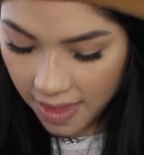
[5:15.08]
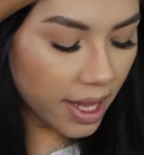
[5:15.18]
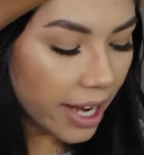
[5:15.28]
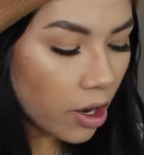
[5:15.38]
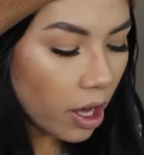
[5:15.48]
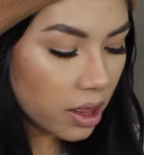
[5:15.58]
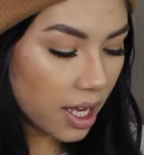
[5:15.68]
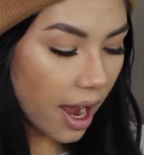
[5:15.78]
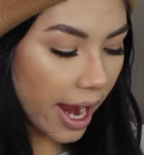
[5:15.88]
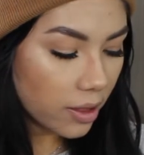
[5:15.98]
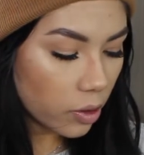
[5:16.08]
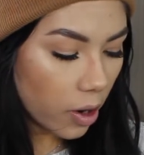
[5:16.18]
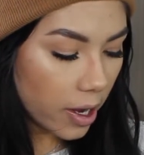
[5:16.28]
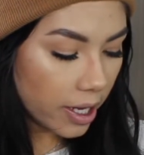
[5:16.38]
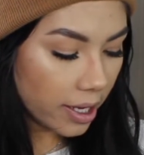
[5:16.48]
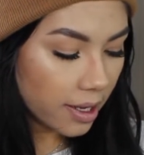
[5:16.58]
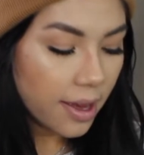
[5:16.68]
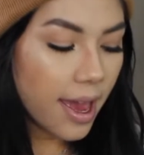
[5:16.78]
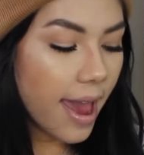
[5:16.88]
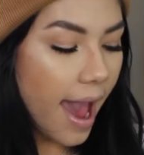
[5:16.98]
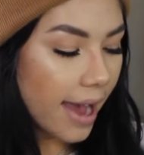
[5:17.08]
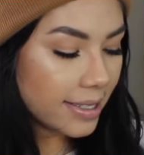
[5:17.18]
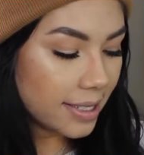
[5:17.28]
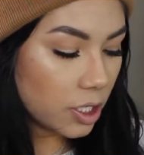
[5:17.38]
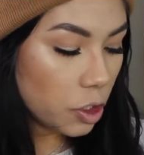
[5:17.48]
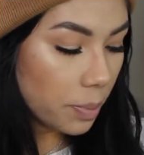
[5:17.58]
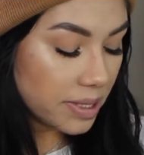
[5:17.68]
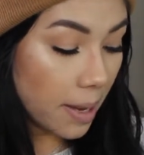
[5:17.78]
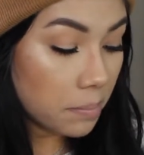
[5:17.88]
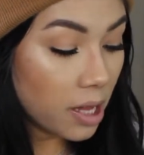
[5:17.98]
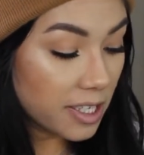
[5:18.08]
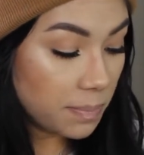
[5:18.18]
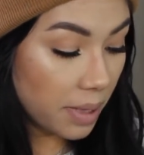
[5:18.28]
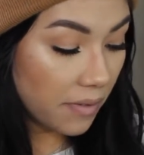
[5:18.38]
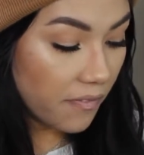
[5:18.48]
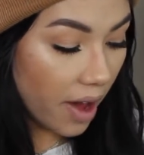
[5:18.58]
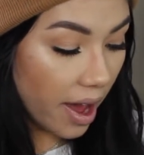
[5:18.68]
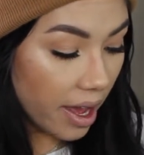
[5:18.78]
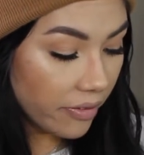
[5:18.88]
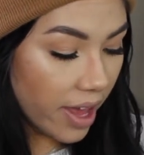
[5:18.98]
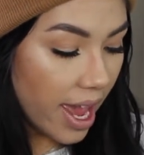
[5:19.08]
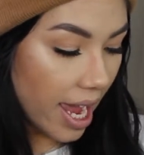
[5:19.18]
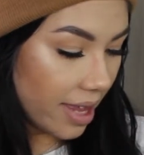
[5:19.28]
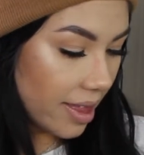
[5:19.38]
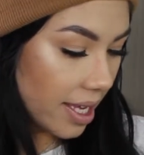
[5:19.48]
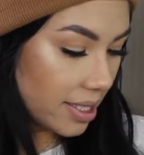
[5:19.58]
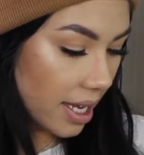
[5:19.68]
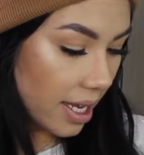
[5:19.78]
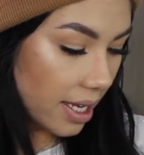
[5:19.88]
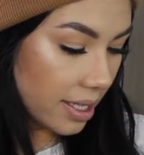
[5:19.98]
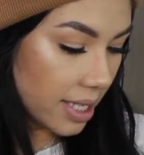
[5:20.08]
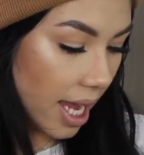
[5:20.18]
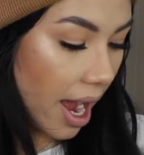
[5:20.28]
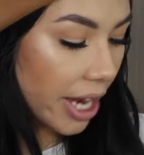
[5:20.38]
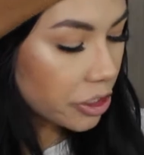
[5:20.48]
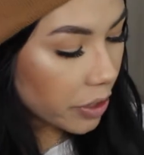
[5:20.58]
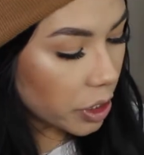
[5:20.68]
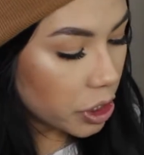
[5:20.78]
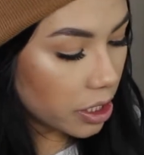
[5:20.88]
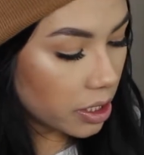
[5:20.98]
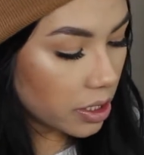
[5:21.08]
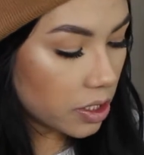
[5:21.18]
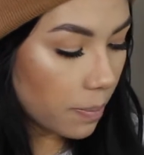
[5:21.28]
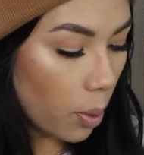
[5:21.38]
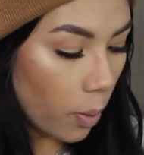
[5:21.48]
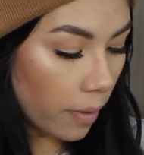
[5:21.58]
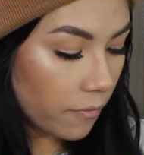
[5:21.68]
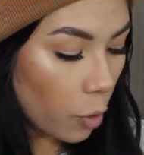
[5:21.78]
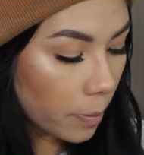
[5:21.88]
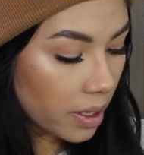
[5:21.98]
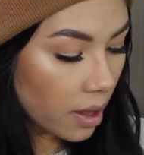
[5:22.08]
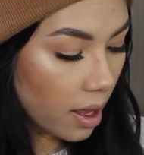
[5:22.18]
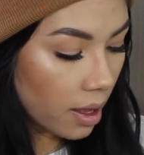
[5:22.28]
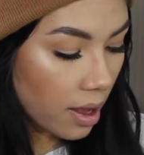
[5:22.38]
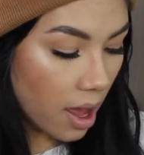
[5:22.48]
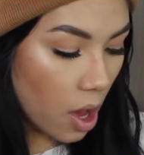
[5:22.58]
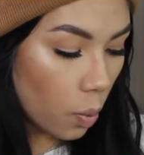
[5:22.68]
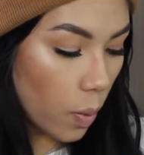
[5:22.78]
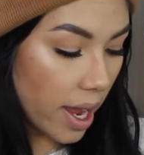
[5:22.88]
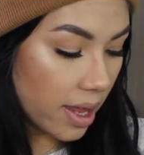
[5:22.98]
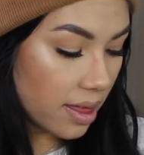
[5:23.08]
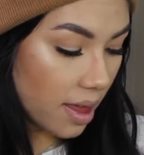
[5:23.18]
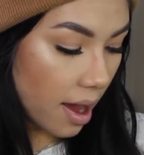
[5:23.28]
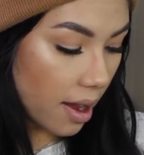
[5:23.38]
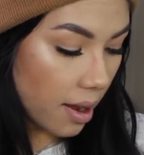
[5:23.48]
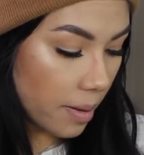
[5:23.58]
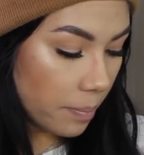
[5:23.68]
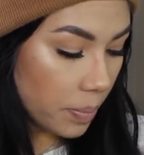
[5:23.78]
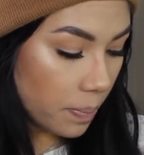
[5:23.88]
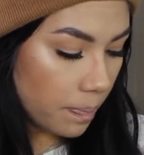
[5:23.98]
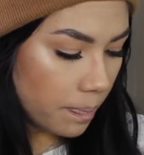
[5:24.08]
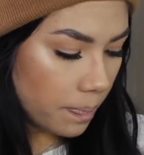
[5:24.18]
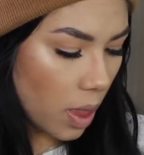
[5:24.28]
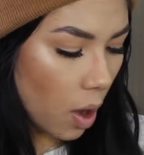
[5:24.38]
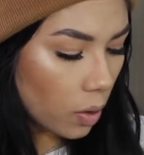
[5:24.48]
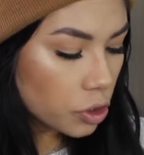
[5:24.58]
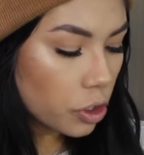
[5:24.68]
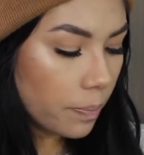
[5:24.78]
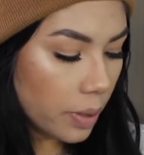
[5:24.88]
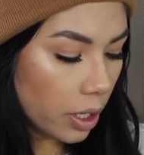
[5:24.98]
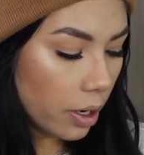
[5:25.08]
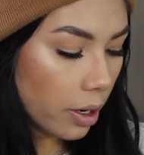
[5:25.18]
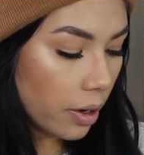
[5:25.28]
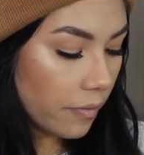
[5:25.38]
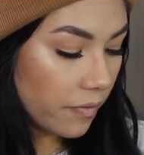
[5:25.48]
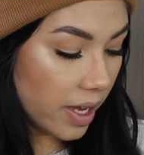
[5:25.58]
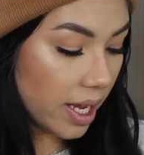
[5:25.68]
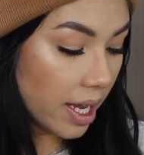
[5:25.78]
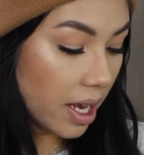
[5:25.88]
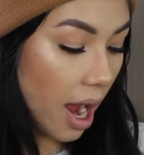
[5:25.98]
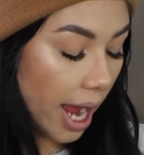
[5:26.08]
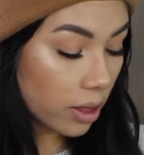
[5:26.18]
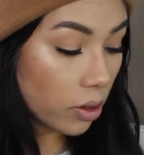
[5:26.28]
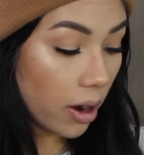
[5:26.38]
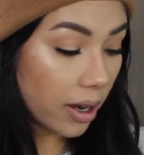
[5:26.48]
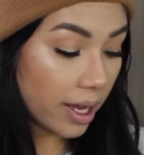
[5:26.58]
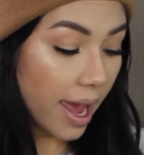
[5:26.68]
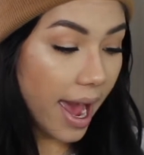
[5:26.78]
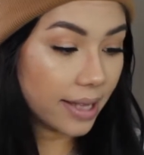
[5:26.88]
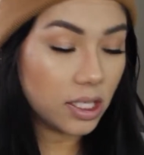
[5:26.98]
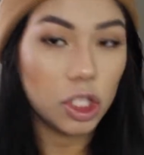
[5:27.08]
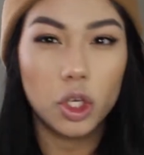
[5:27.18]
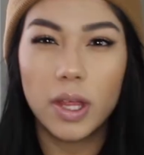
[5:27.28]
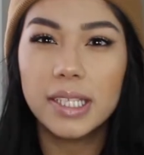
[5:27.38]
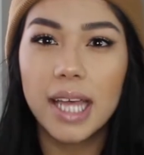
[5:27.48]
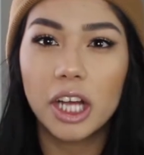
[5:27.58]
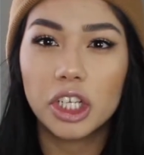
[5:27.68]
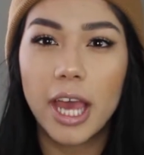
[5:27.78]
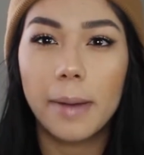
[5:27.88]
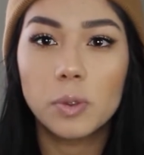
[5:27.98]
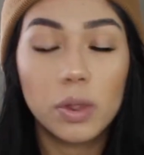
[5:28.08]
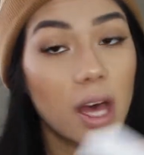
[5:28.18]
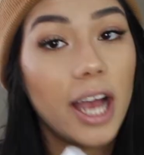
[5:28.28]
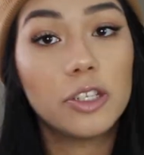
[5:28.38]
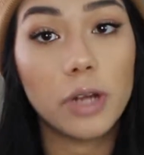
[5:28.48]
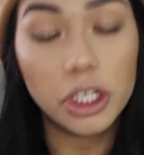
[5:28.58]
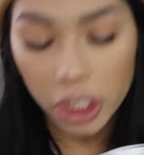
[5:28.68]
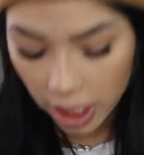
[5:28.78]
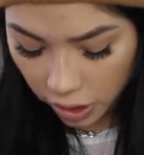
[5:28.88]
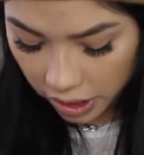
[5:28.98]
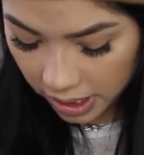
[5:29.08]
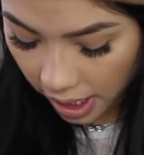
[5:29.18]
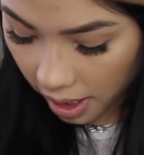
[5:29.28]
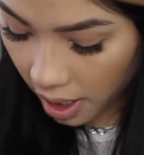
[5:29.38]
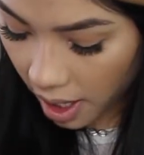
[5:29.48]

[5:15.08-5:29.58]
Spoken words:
Then I got the hyaluronic acid 2% plus B5, and this is a hydration support formula with ultra pure vegan hyaluronic acid. So this actually helps with the hydration in your skin.